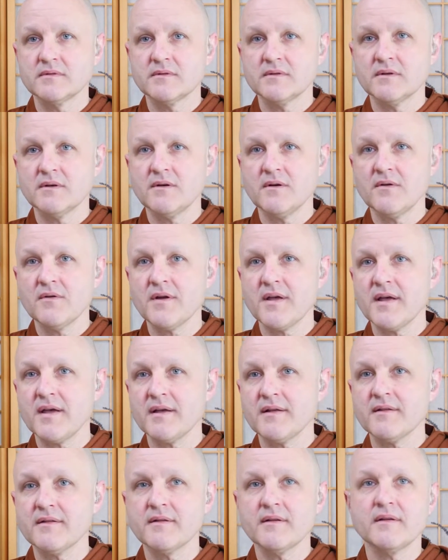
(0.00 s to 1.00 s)

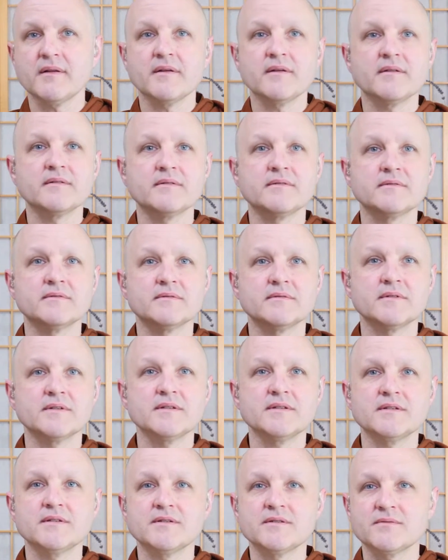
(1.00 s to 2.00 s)
Okay,
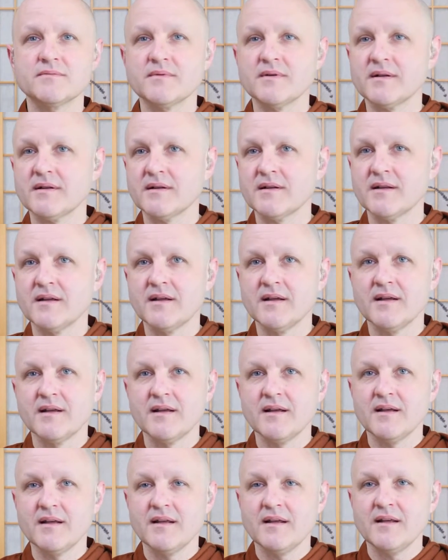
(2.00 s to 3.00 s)
this is
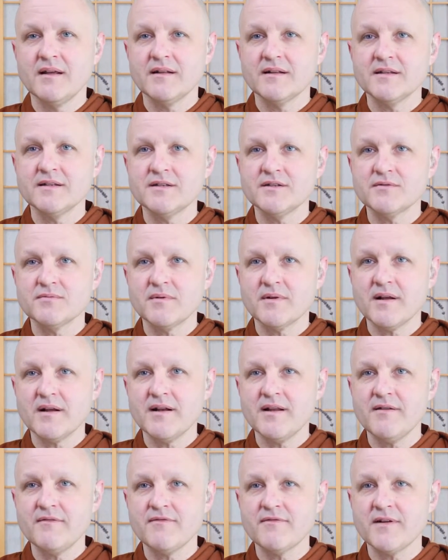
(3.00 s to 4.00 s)
what I
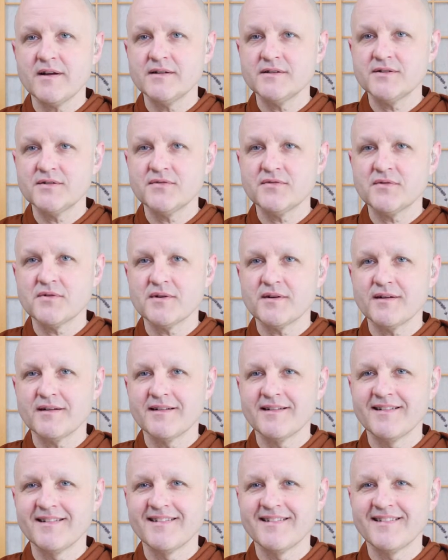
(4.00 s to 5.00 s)
need friends for.
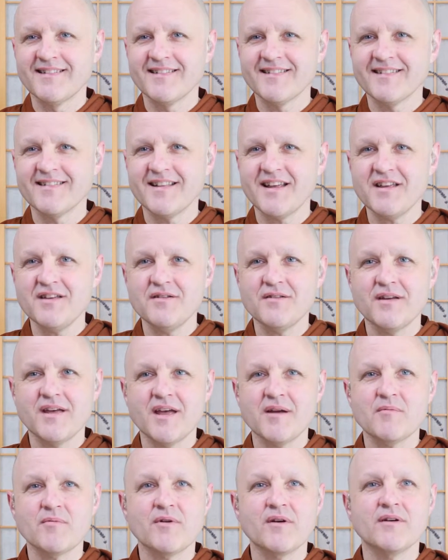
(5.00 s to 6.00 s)
Thank you,
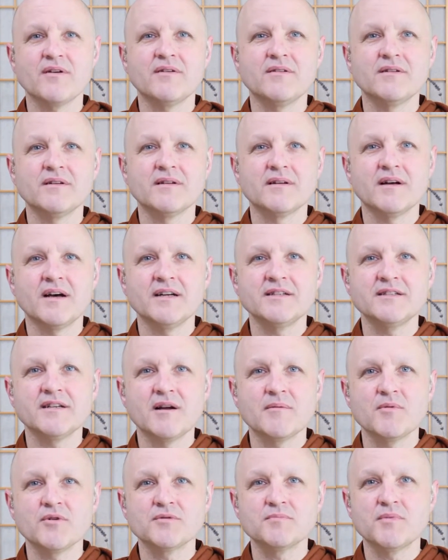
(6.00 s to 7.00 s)
Gabriel. Ajahn
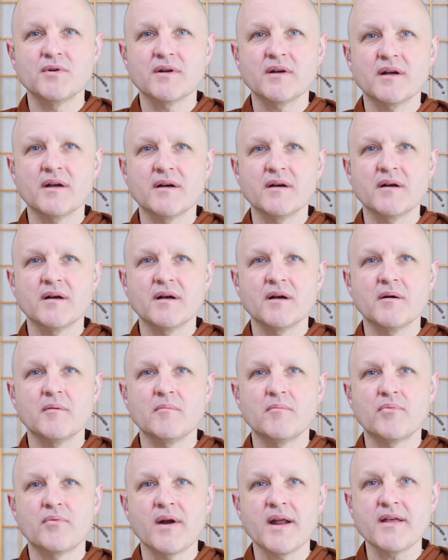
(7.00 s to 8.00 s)
Amaro's book
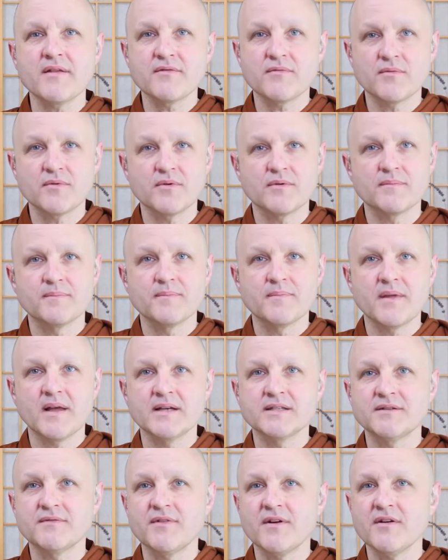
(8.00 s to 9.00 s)
Breakthrough
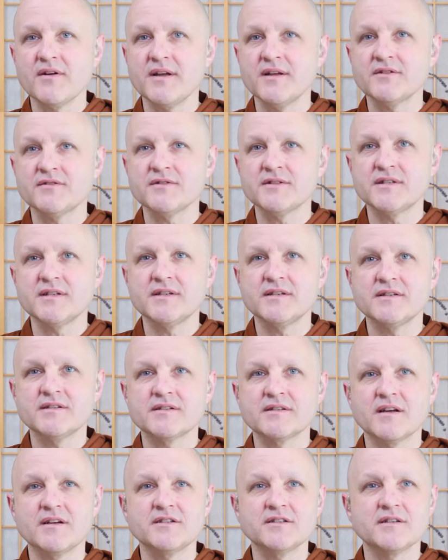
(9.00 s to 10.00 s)
has a very interesting
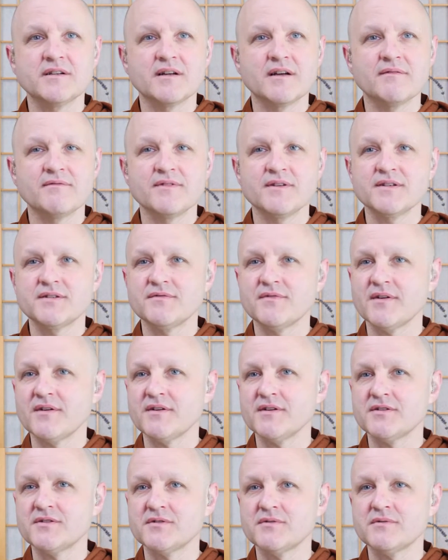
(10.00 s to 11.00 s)
discussion of this
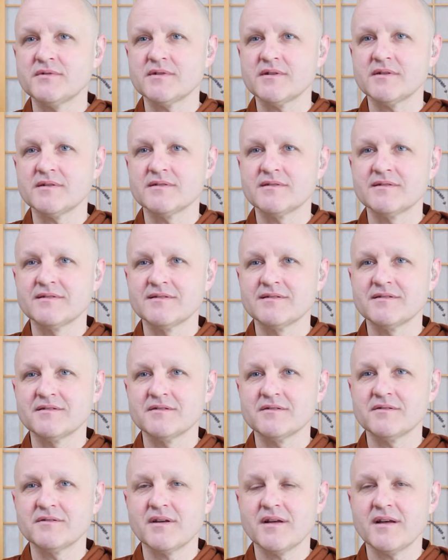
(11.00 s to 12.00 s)
very sutta.
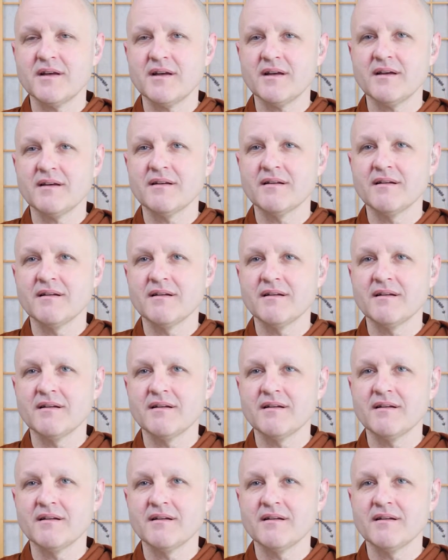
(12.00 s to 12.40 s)
Okay.